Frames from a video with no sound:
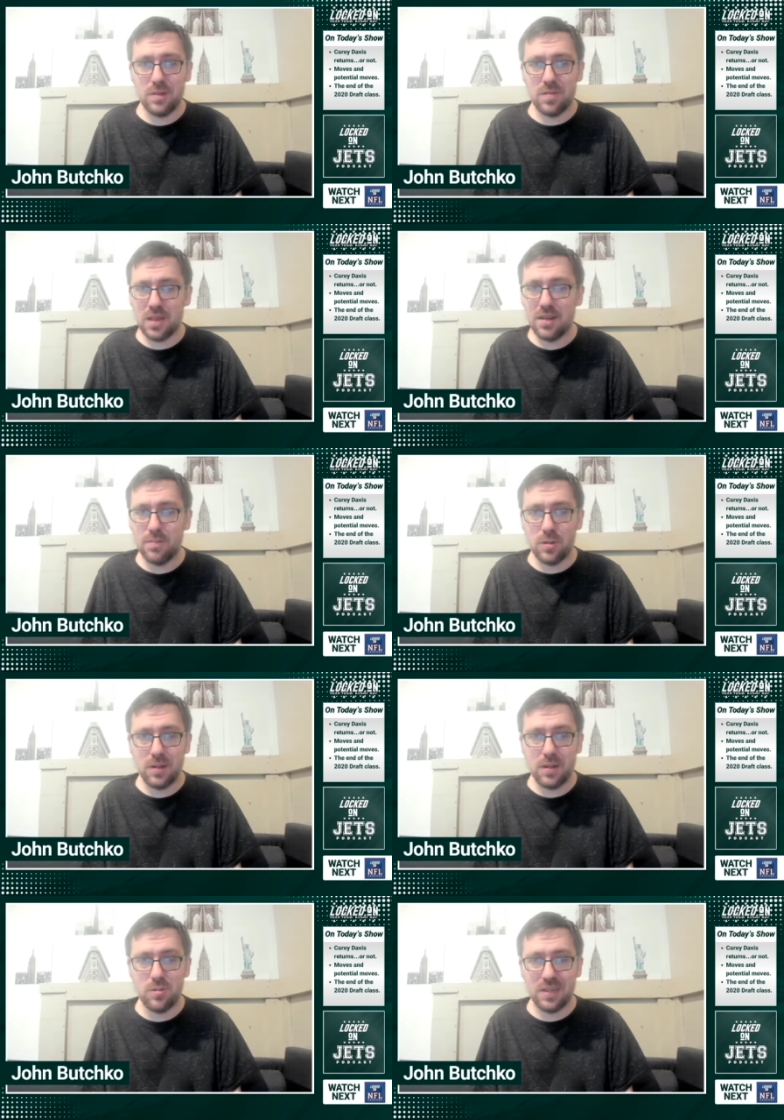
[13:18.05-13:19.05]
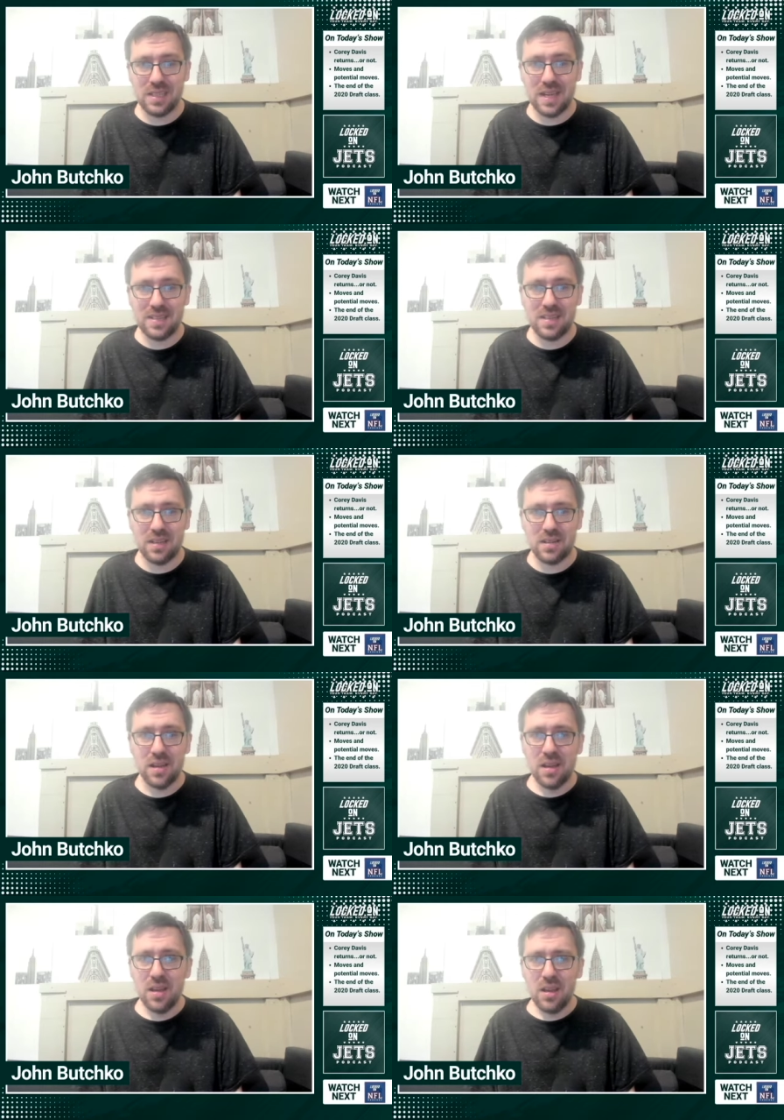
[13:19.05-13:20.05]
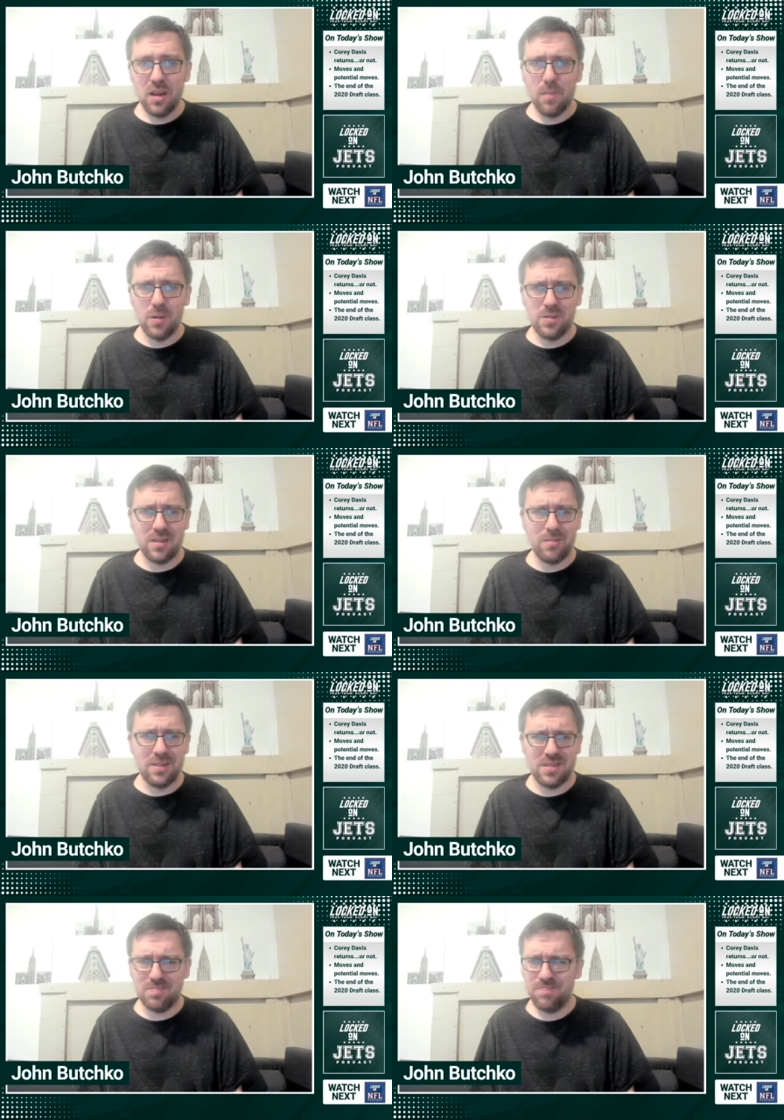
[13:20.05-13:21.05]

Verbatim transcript: Signed him to it in 2019. You know, Mosley was